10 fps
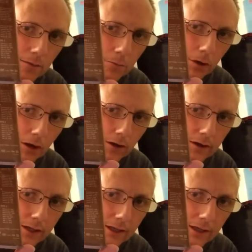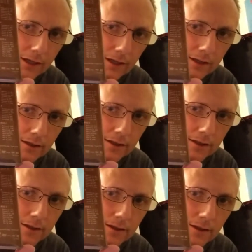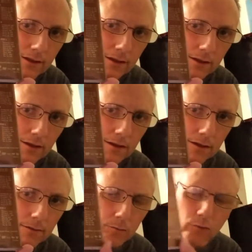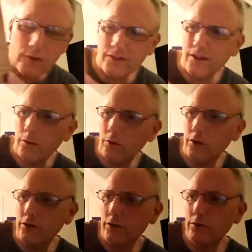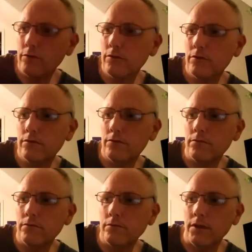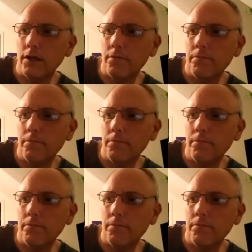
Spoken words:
Barney and what is that, Wojo? Yeah.